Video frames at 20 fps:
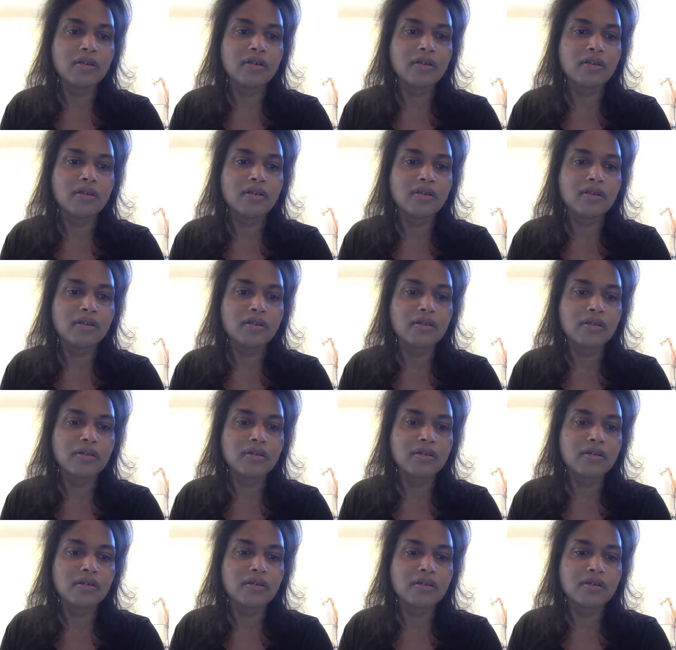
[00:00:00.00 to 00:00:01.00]

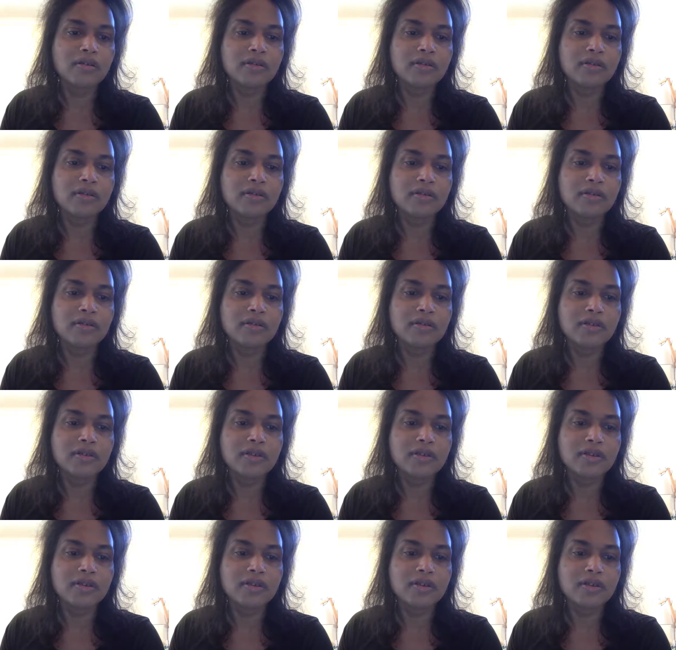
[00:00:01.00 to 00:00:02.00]

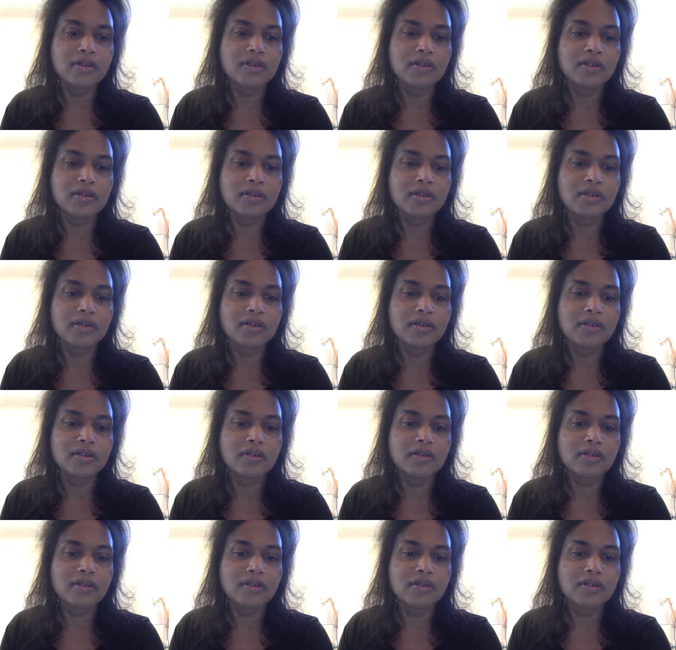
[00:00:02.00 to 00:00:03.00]

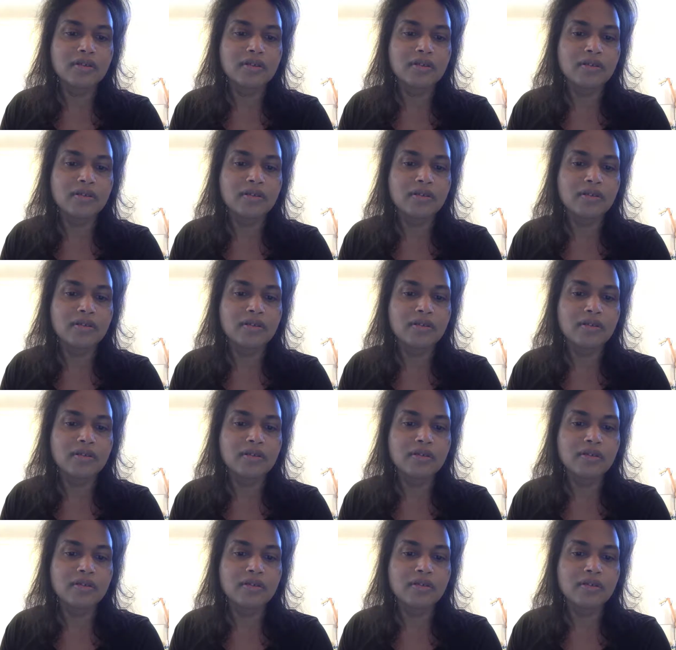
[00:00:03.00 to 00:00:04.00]

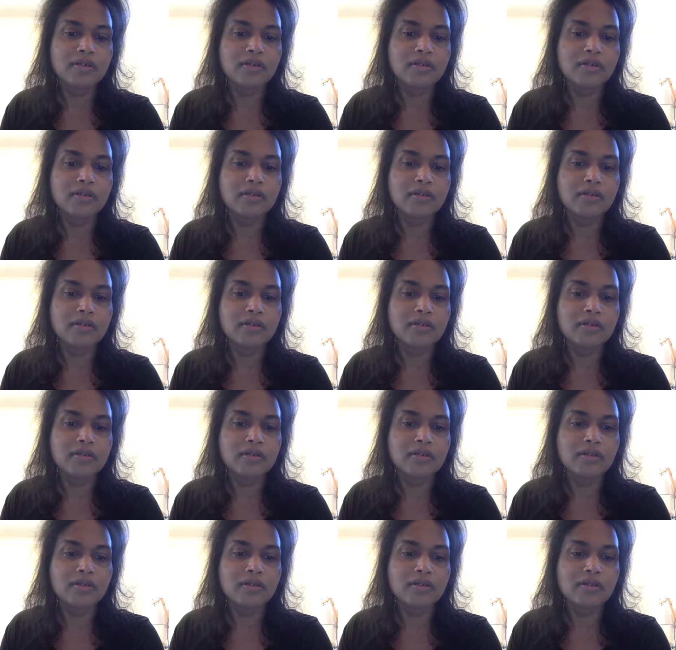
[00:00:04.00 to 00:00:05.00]

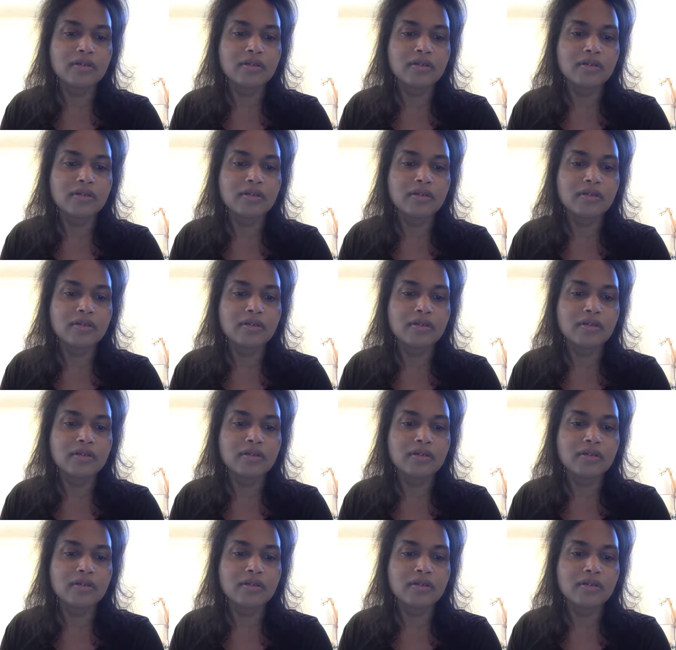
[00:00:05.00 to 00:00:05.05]
Nothing is said.